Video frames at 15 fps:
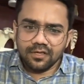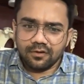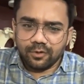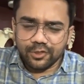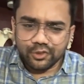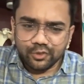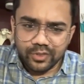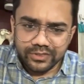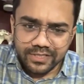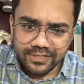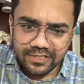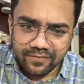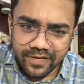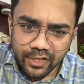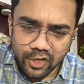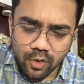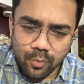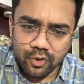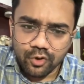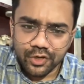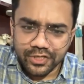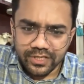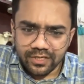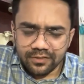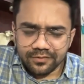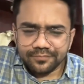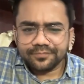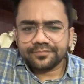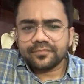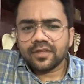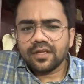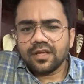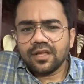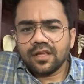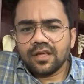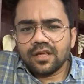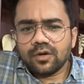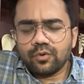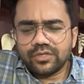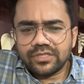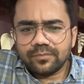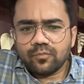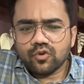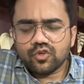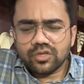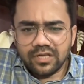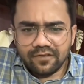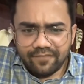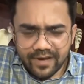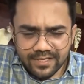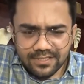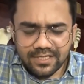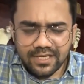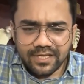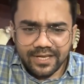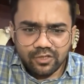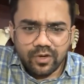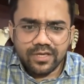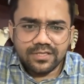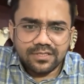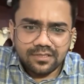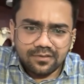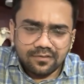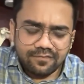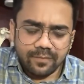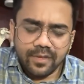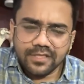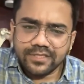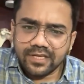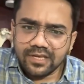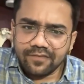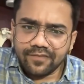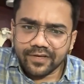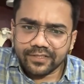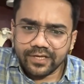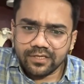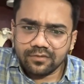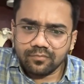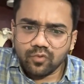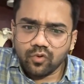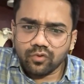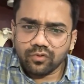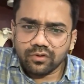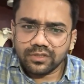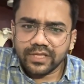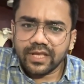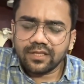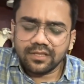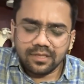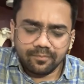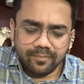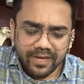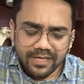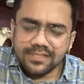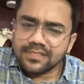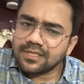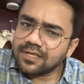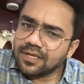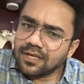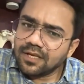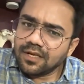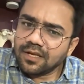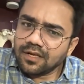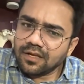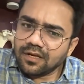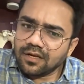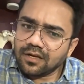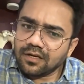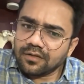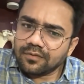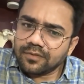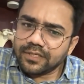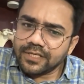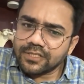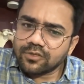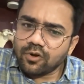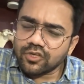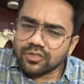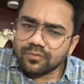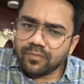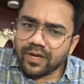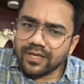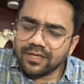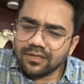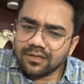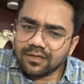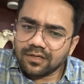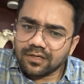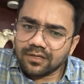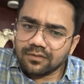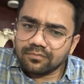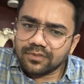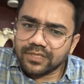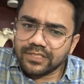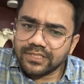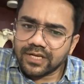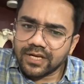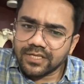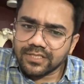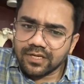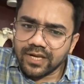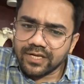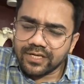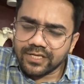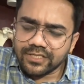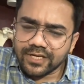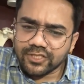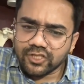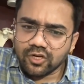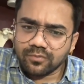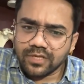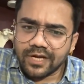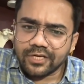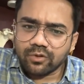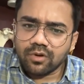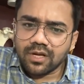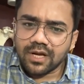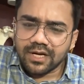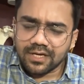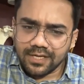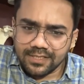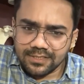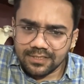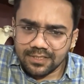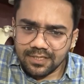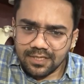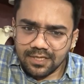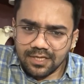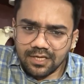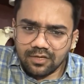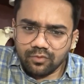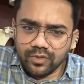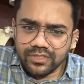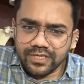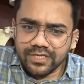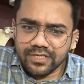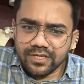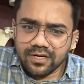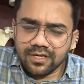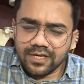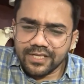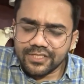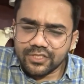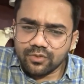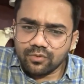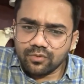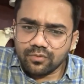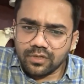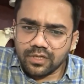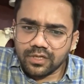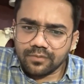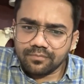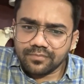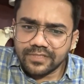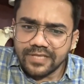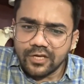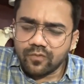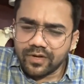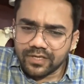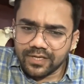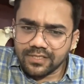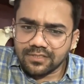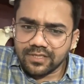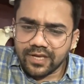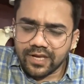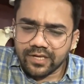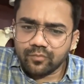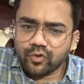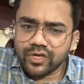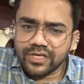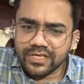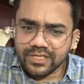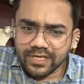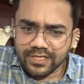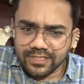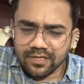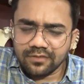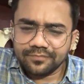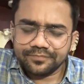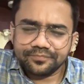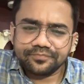Osteoarthritis is a very common condition which mostly affects the knee joints. Females are affected more than the males. It is caused by degeneration and destruction of the articular cartilage, which in turn leads to synovitis and bony destruction.